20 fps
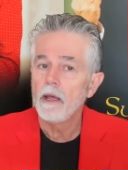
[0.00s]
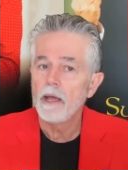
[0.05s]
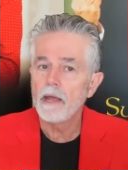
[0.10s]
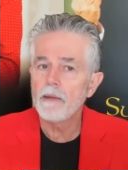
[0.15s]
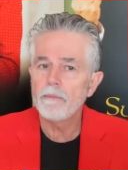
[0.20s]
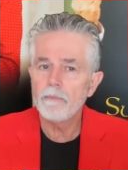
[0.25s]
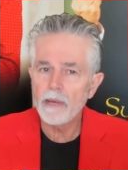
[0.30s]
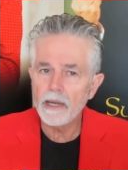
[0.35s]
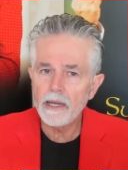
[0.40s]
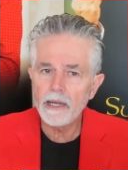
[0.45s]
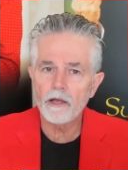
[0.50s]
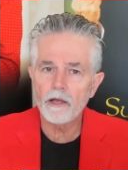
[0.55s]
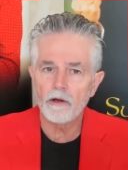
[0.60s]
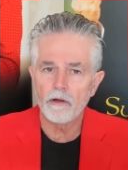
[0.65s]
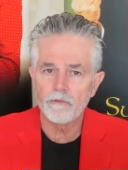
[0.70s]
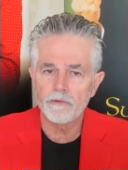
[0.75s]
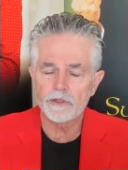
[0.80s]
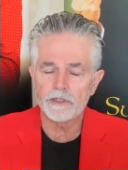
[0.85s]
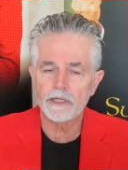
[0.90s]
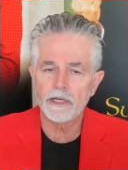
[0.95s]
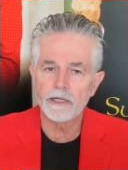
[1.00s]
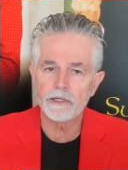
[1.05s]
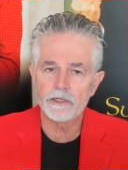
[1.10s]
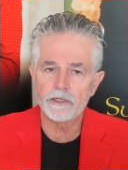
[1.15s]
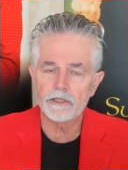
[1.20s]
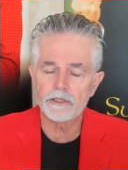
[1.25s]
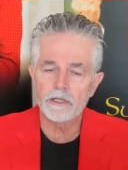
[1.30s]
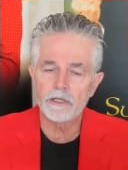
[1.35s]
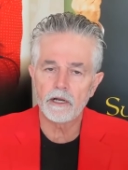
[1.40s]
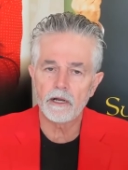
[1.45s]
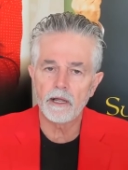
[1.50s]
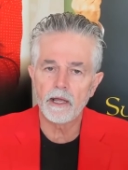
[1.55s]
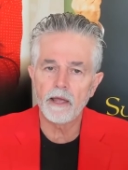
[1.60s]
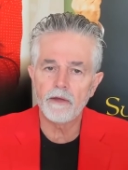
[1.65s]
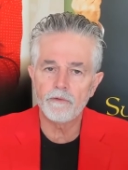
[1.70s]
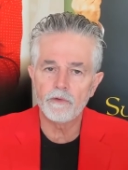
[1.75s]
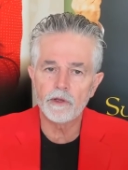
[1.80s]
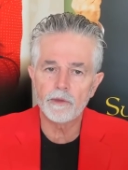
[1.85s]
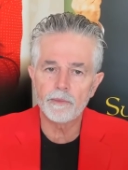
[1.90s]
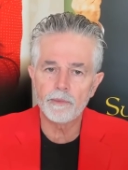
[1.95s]
And many conversations that I
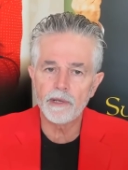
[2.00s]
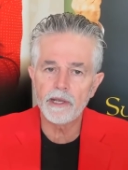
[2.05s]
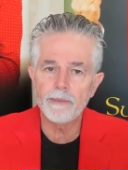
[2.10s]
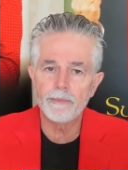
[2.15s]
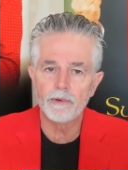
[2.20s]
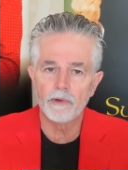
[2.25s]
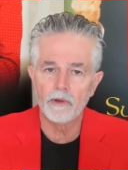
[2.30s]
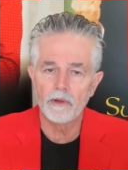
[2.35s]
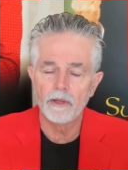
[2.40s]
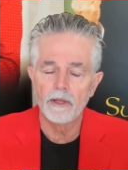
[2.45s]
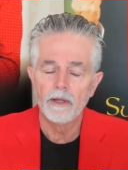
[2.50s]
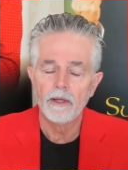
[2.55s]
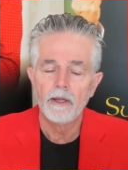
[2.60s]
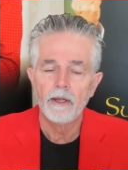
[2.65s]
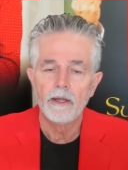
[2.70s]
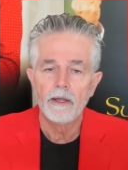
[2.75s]
have with people